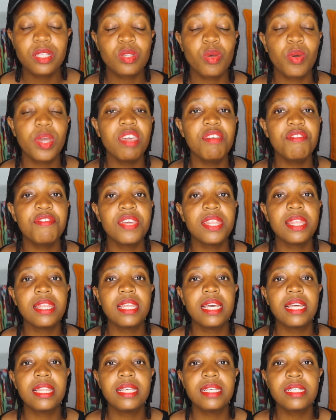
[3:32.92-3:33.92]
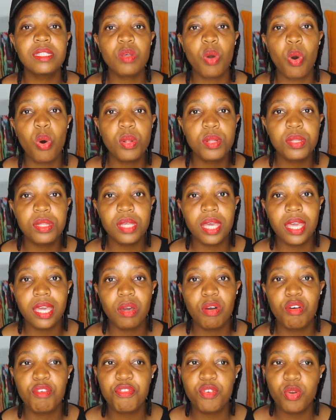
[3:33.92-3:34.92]
So even this whole
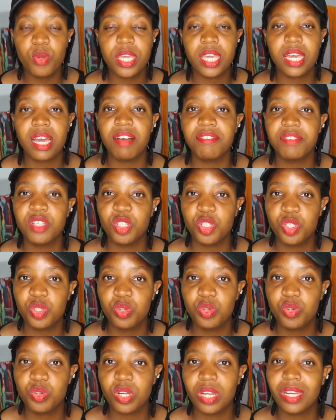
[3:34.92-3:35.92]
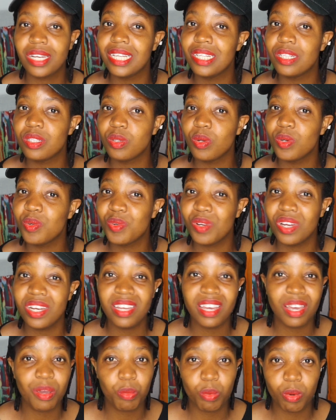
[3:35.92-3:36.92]
thing of looking after children is not
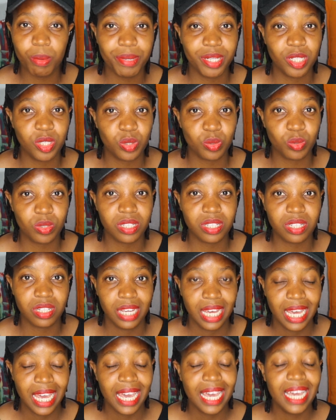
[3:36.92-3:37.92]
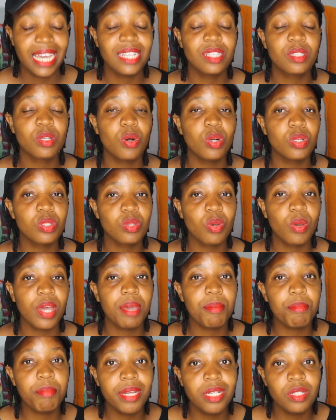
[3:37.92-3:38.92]
really a woman's duty. It's also
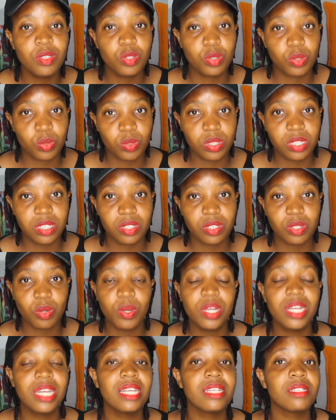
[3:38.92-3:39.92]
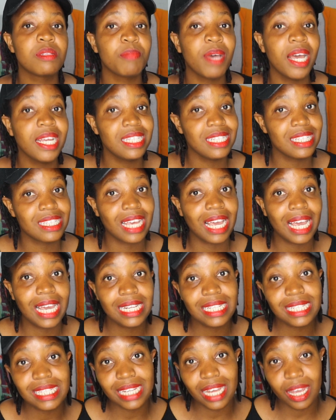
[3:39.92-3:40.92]
a man's duty. So in as much as I
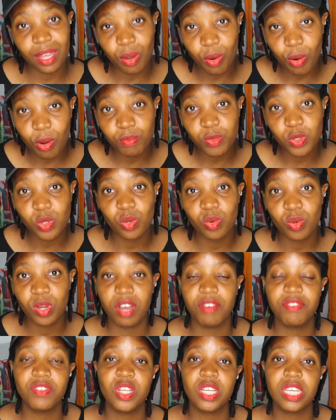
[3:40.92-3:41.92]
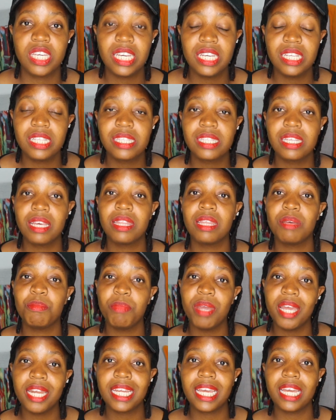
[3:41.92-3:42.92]
can stay home to look after kids, the
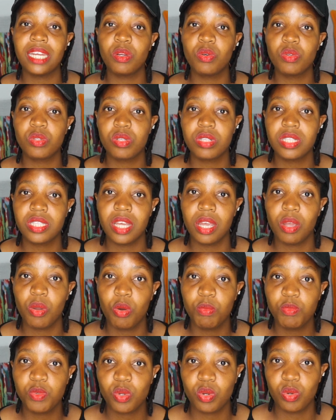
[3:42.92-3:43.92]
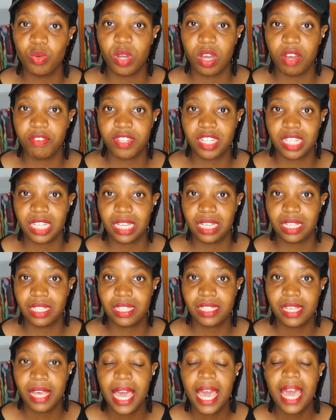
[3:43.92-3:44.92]
men can also stay home to look after
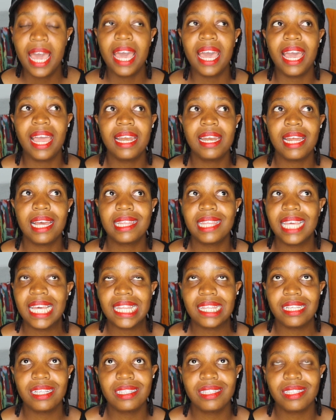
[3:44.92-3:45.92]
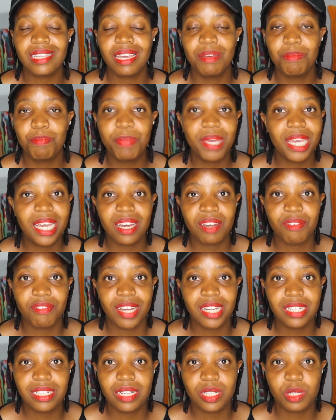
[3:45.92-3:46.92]
kids. And I think that's a big
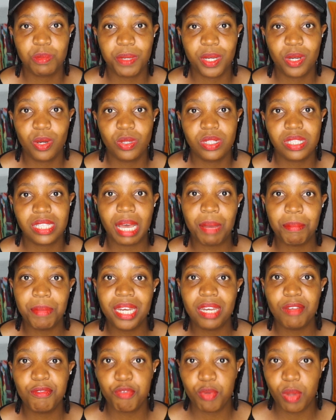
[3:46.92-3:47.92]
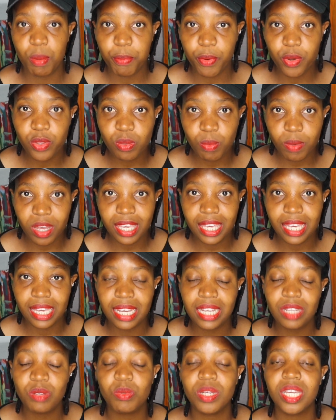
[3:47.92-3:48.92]
advantage because, I mean, if we're both
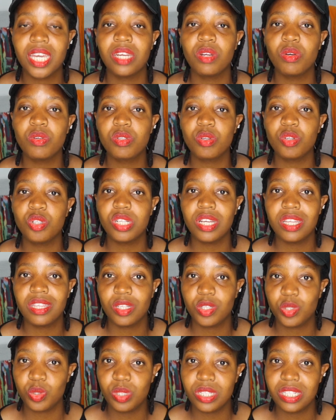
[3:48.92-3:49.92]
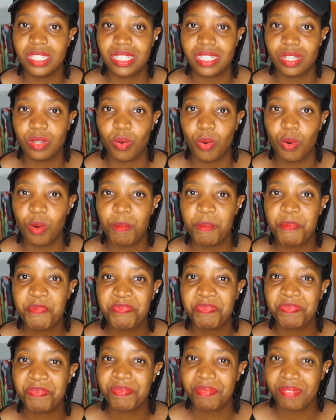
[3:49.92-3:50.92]
working and we can also share the duties at home,
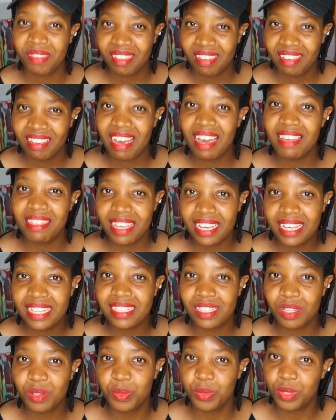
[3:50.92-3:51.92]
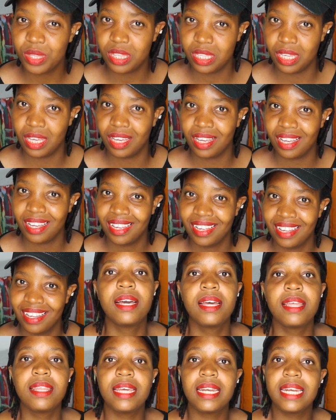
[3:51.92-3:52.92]
I think it's a good thing.
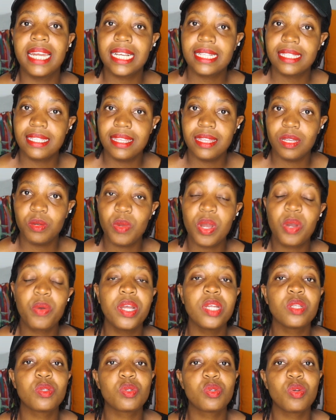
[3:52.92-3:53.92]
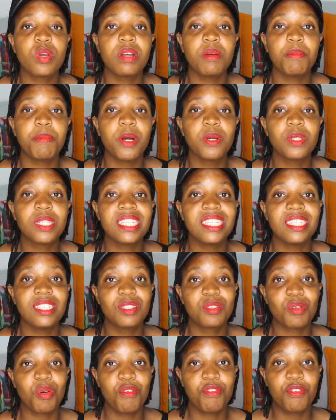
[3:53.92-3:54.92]
The next thing that we're going to talk about
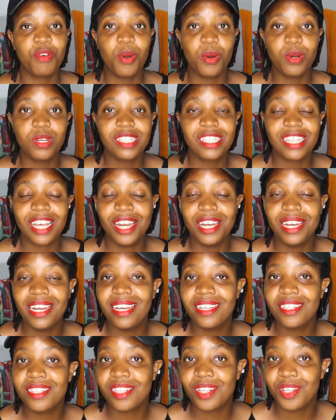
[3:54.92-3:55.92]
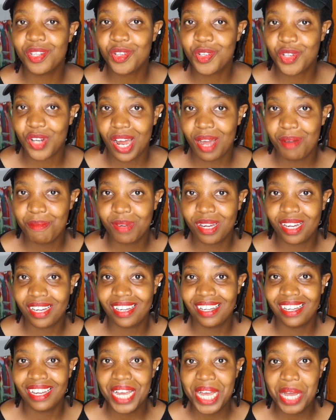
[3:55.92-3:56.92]
is, of course, less
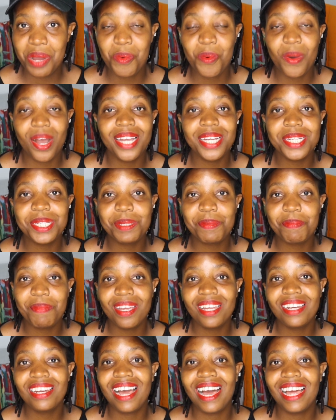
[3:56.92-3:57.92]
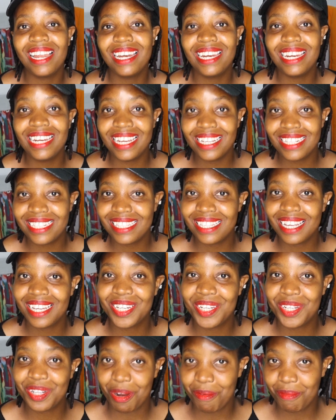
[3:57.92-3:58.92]
drama. White men are less
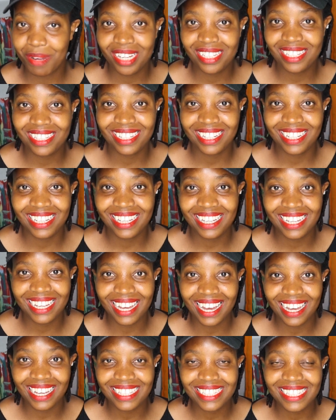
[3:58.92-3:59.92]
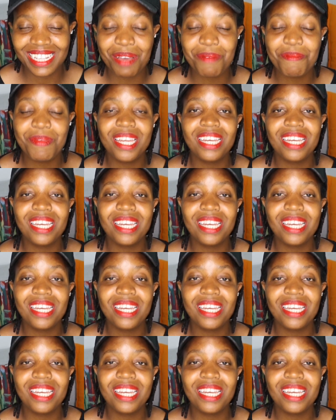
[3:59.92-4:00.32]
dramatic, guys. I